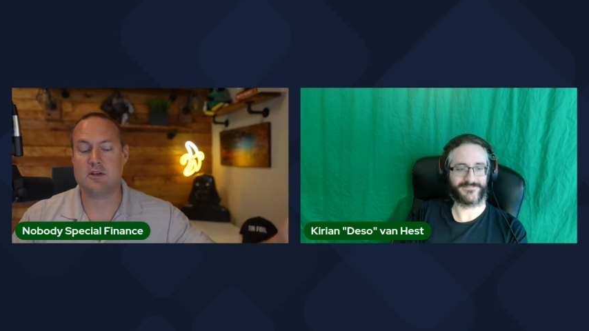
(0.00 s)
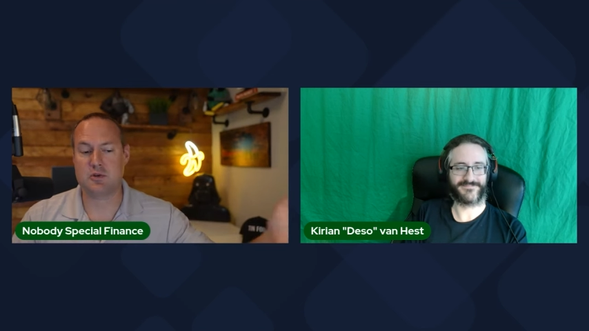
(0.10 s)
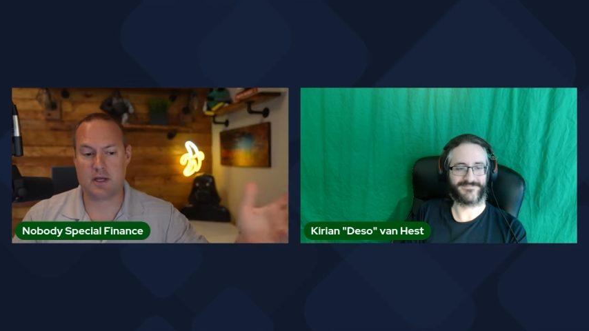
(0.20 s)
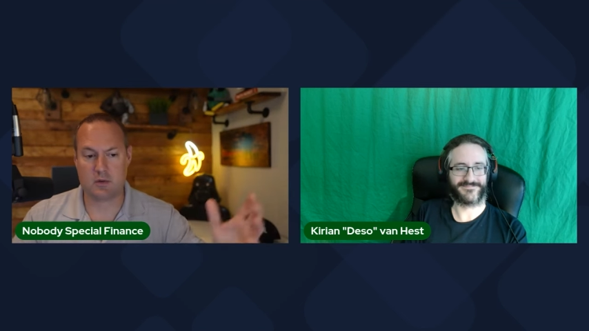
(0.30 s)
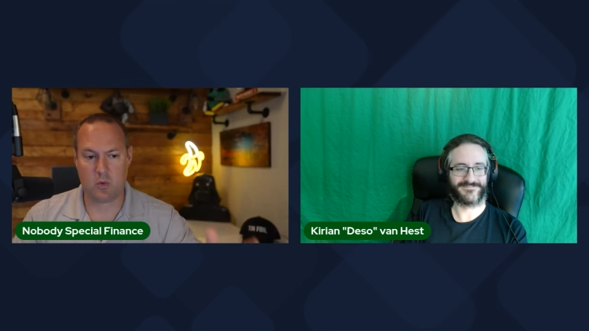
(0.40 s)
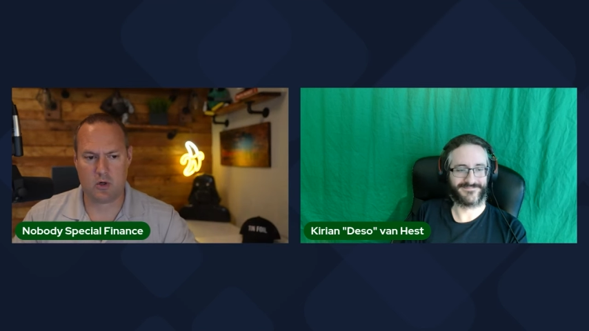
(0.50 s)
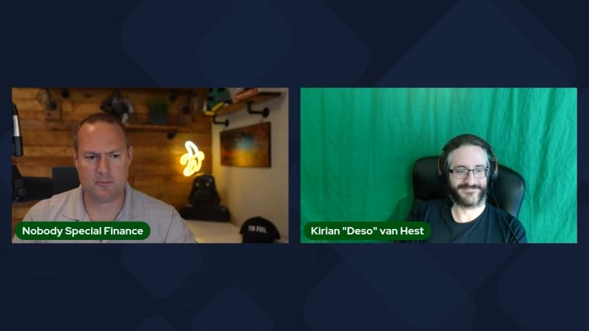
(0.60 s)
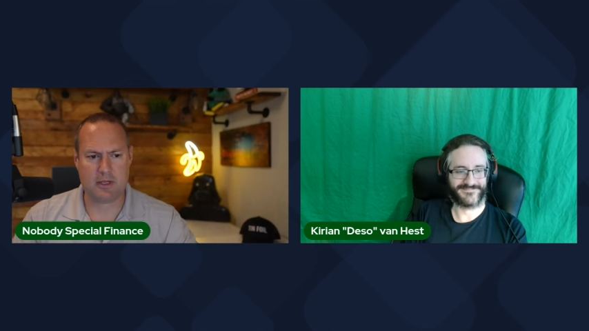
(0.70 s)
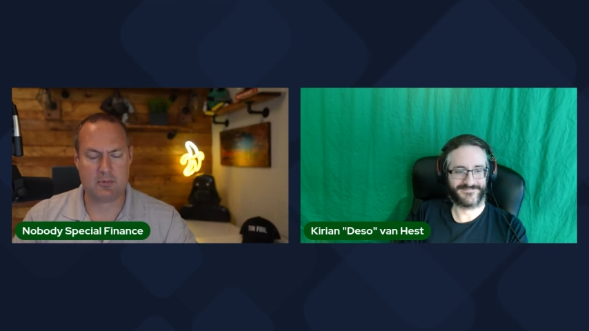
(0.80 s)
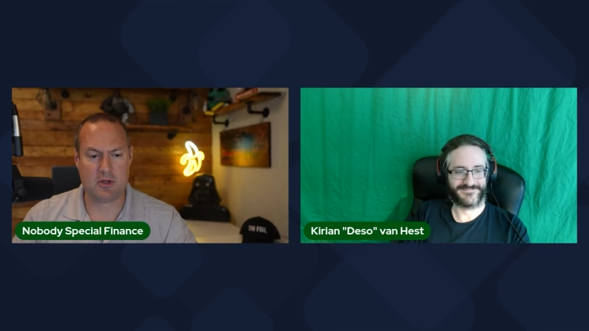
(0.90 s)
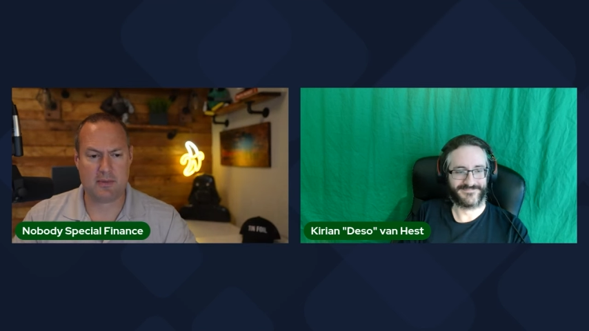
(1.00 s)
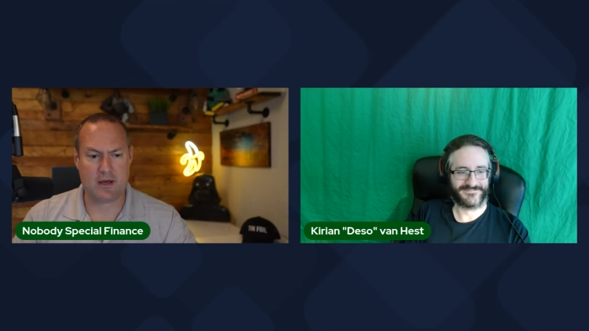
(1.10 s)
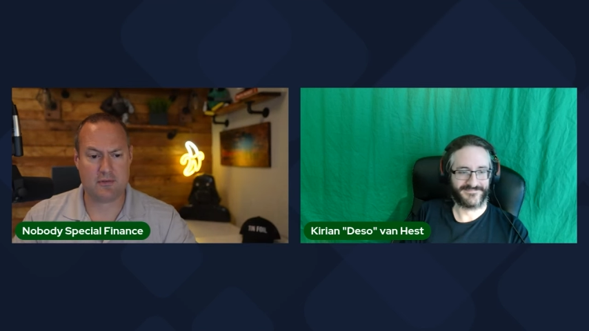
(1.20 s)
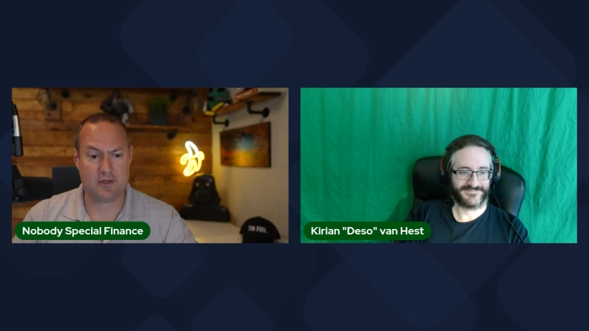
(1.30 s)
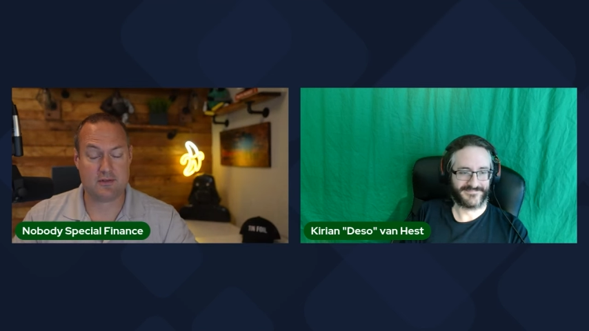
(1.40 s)
Speaker 1: tried to warn people
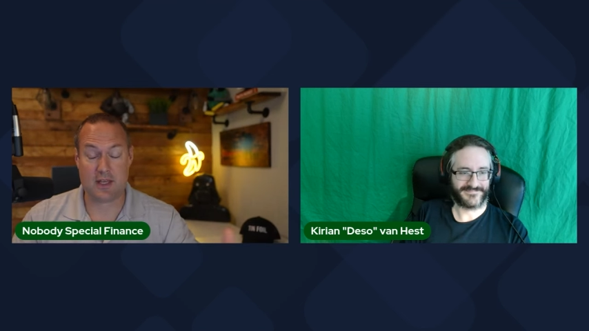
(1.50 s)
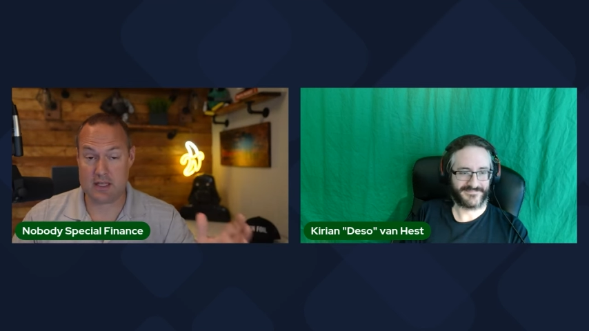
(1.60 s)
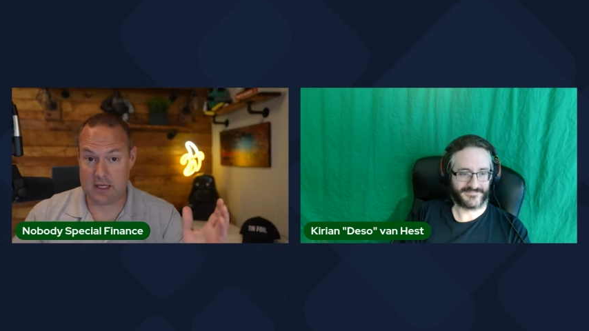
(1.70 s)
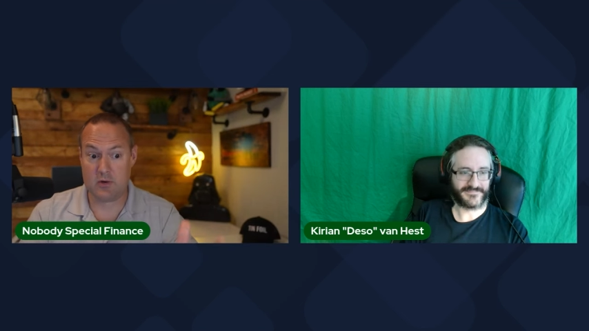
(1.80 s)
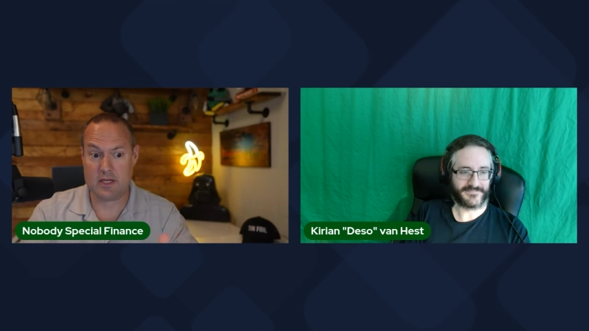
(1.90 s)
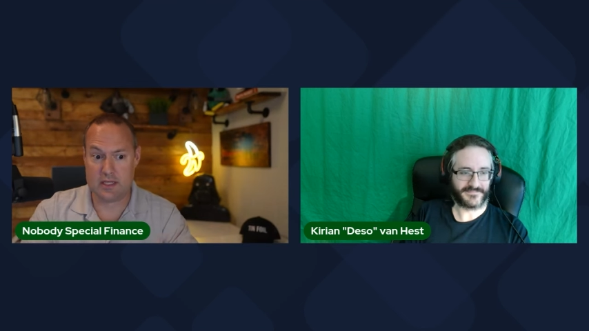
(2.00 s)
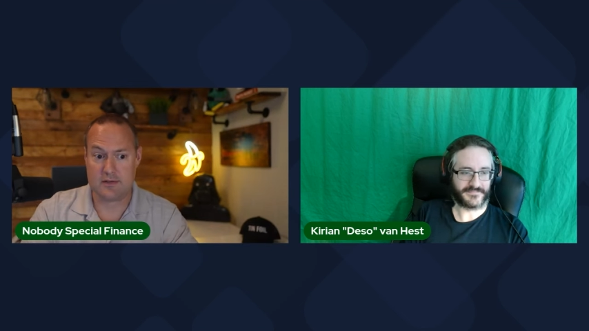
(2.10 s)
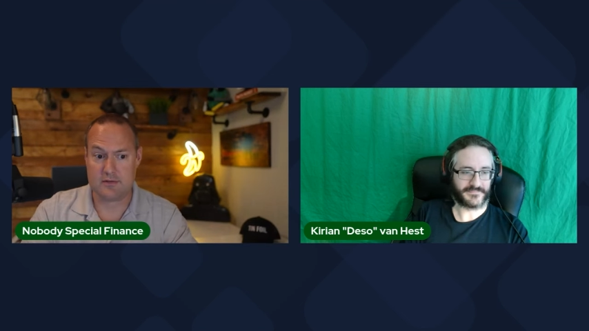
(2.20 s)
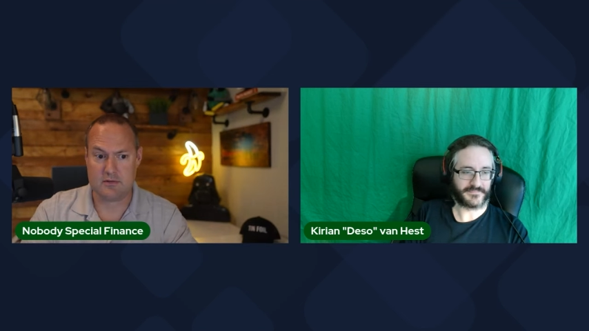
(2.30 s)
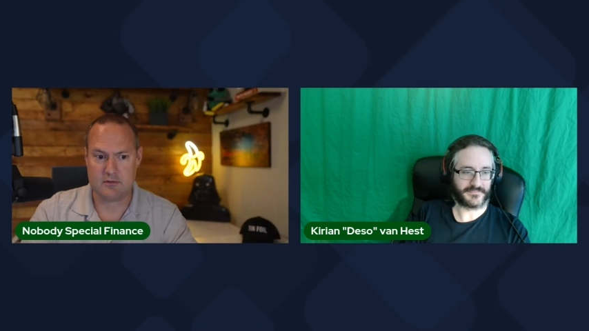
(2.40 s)
about this. And here it is,